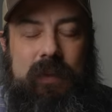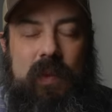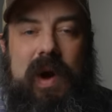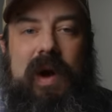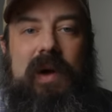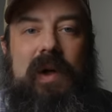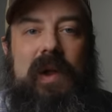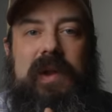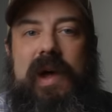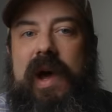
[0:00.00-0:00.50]

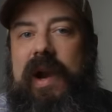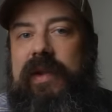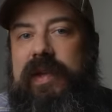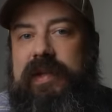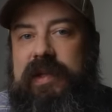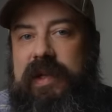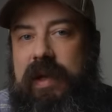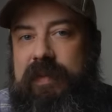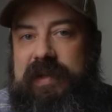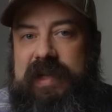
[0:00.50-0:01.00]
Well, a lot of
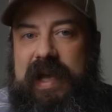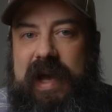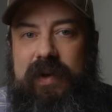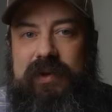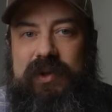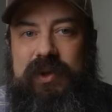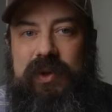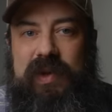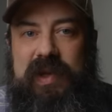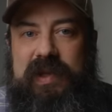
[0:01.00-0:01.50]
this comes down
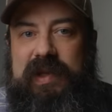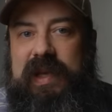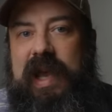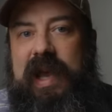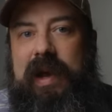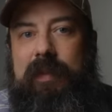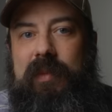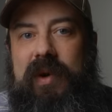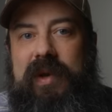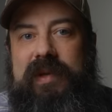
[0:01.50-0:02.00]
to these
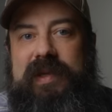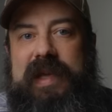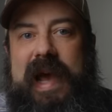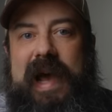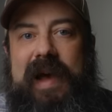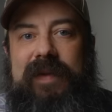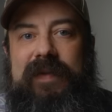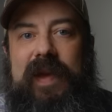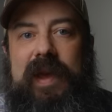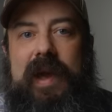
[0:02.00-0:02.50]
cameras
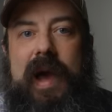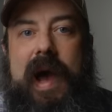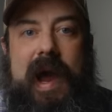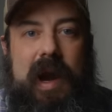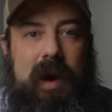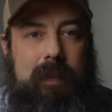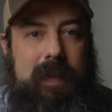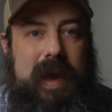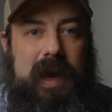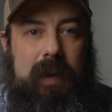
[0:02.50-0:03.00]
having
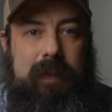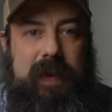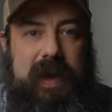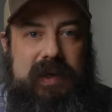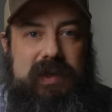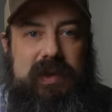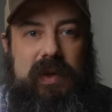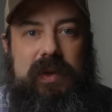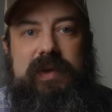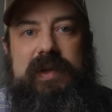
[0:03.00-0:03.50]
higher
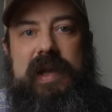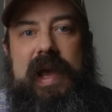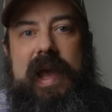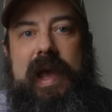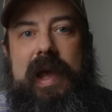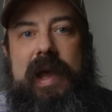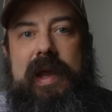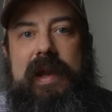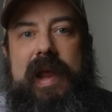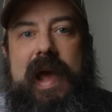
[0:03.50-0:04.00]
megapixels
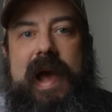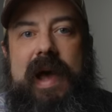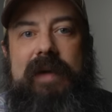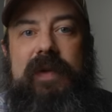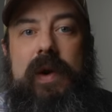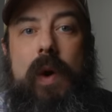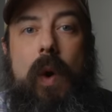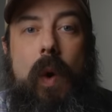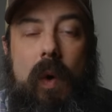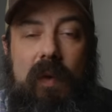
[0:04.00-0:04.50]
and have
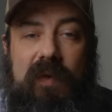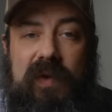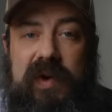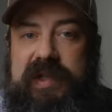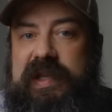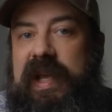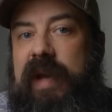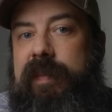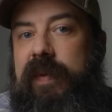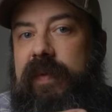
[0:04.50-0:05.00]
an
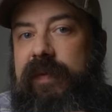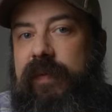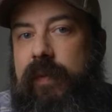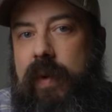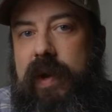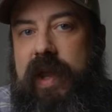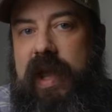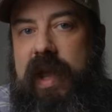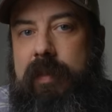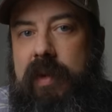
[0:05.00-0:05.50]
oversampled
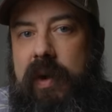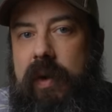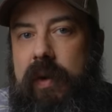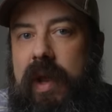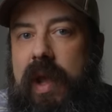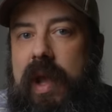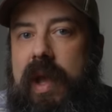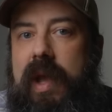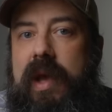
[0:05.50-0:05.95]
4K mode.